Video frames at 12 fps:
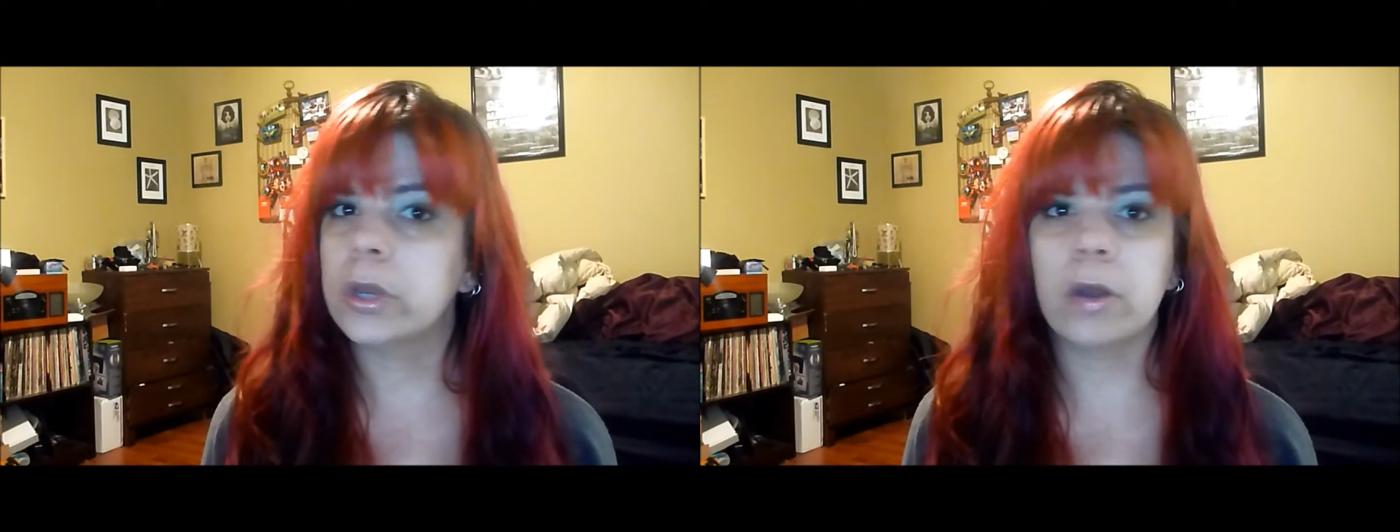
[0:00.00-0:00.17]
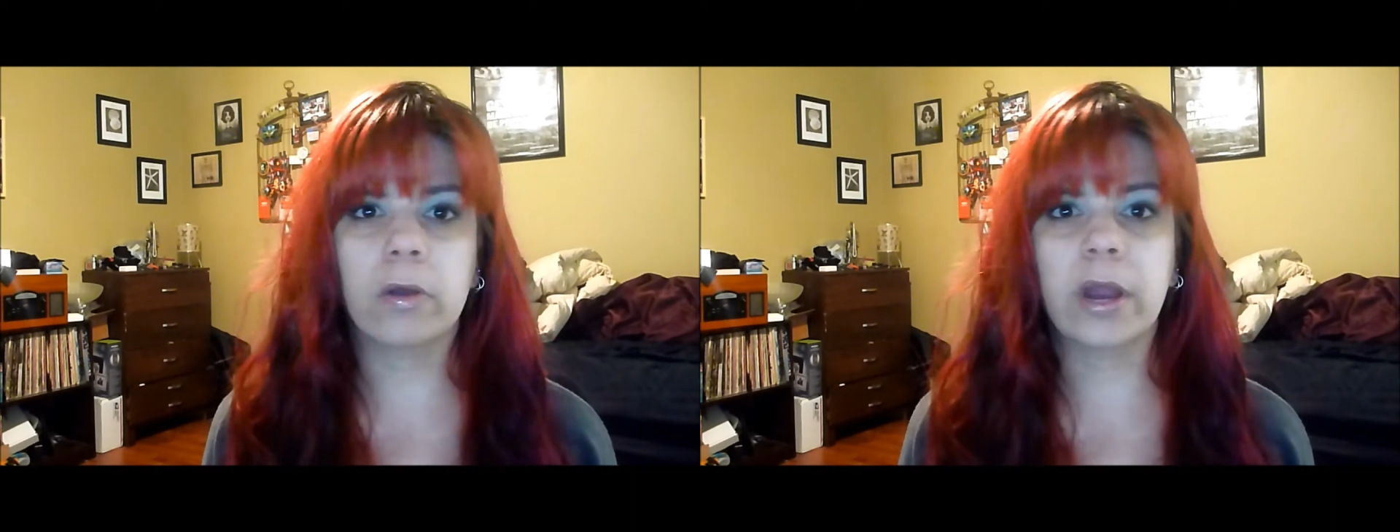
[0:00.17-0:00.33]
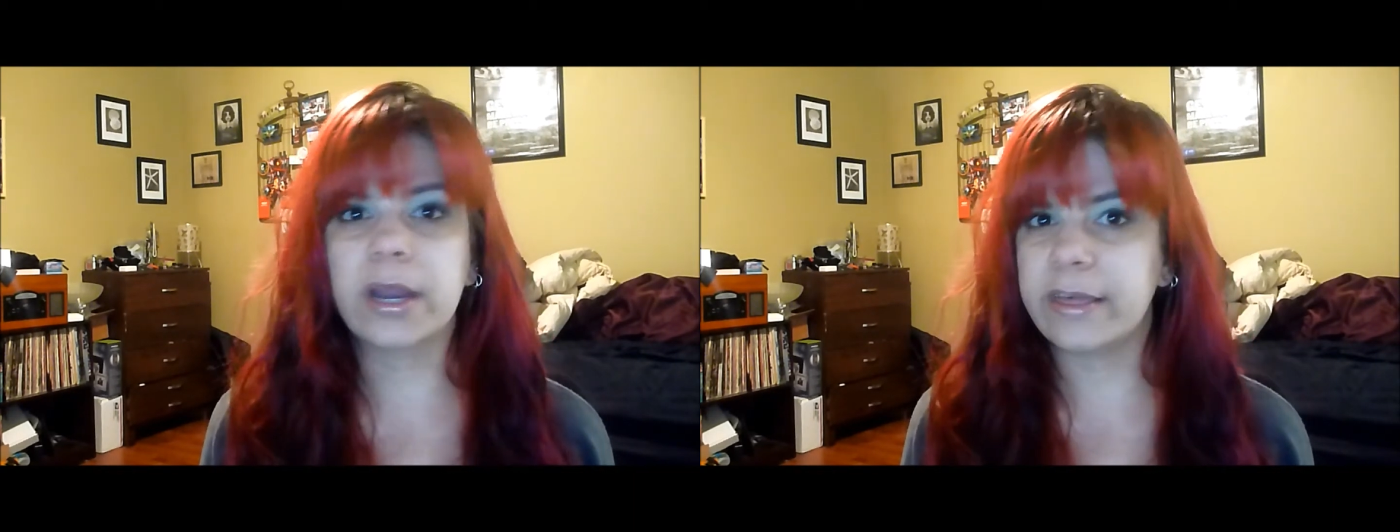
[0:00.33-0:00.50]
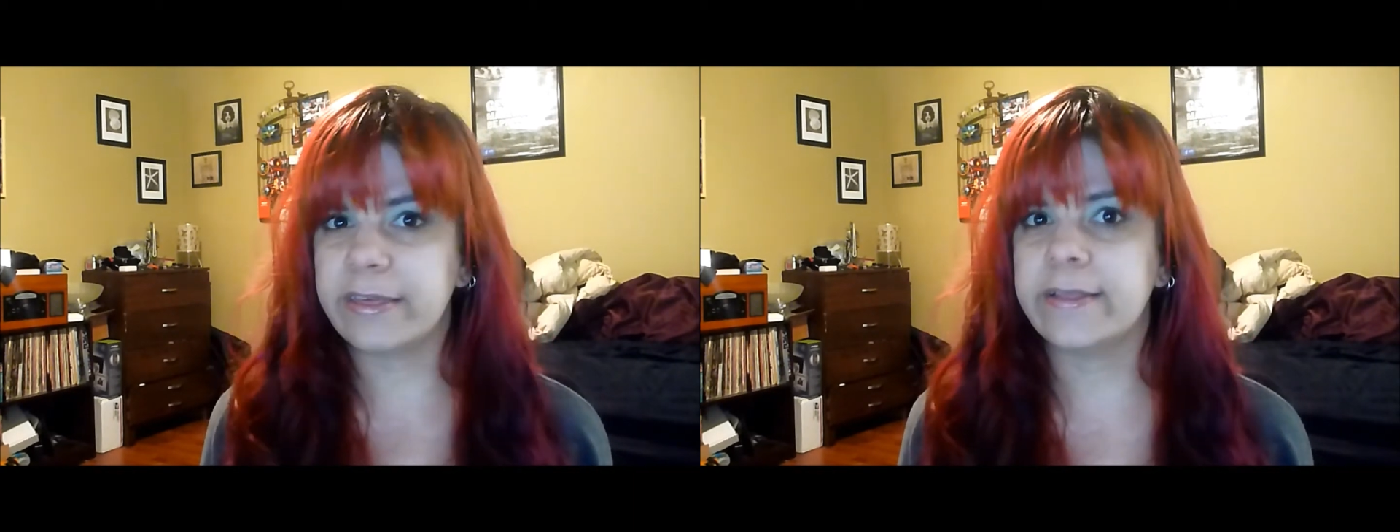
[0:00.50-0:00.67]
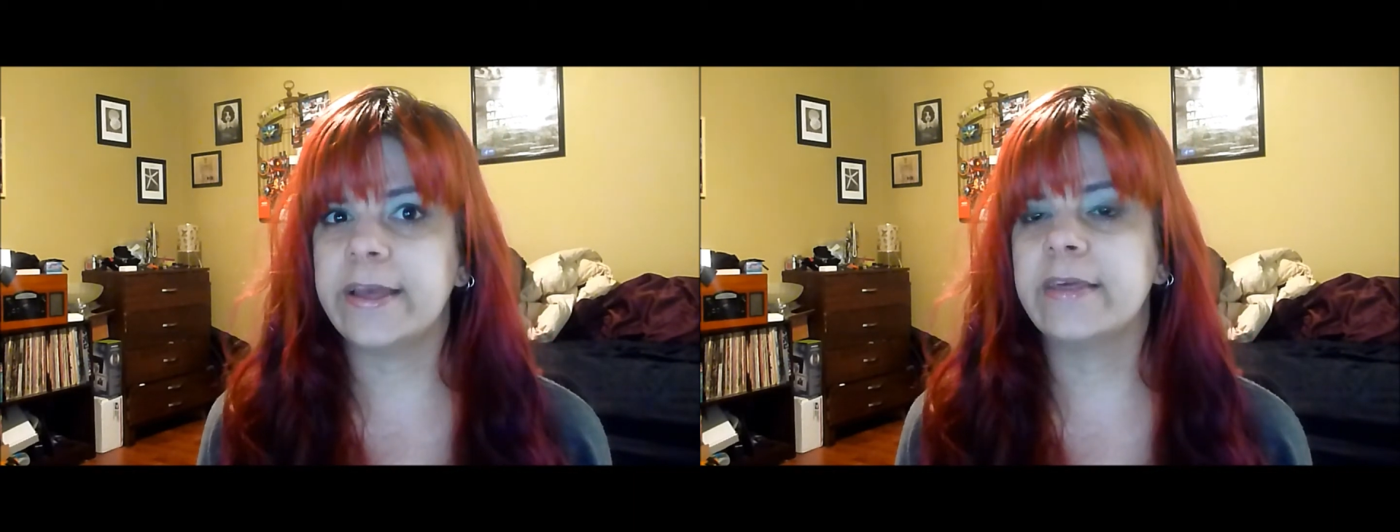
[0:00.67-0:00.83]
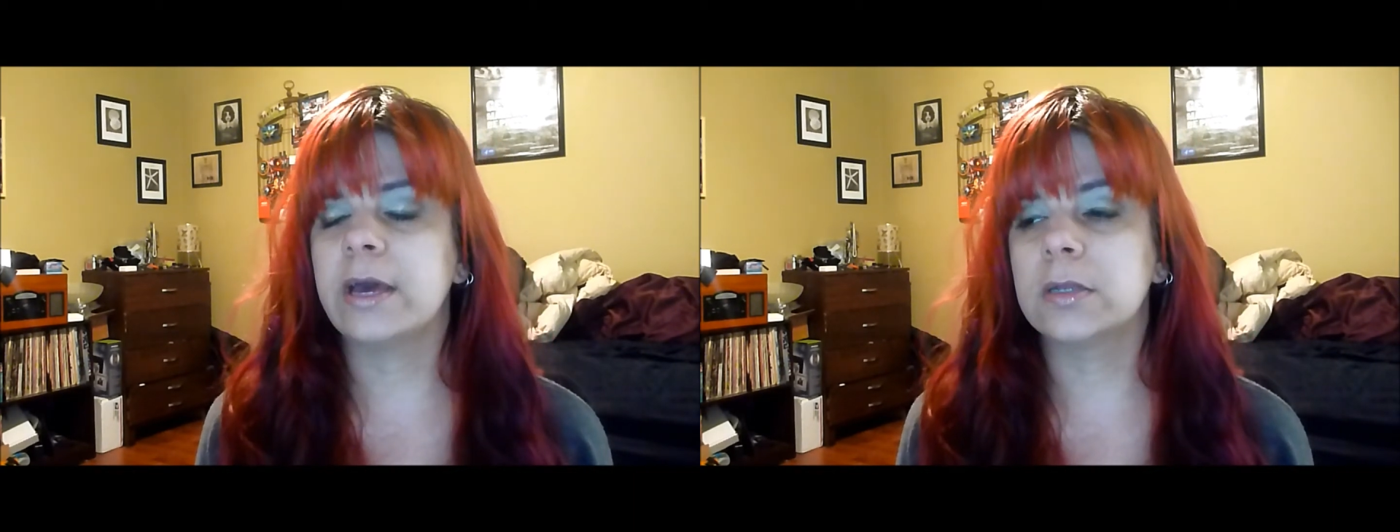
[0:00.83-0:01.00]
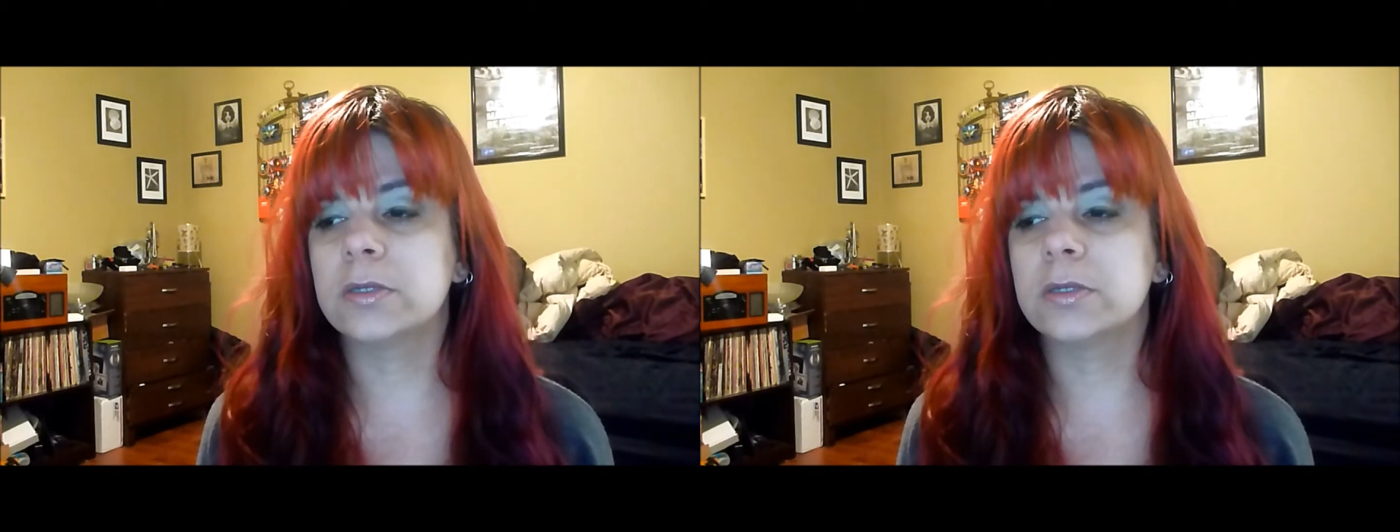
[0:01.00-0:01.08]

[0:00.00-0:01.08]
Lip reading: or anything like that.